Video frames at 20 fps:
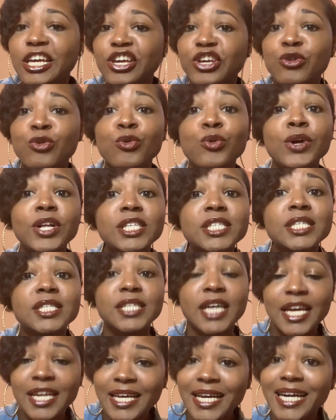You will
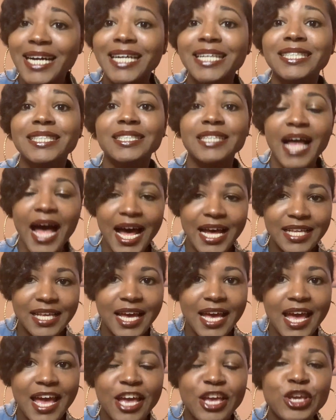study a lot.
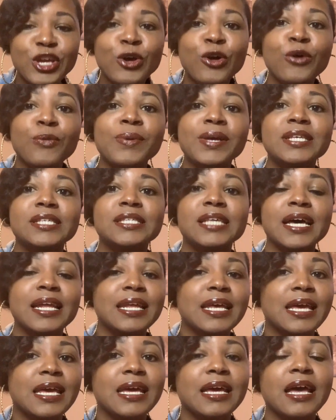You will be
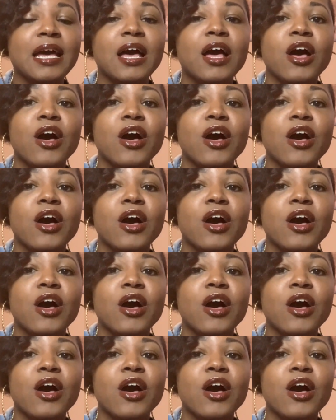studying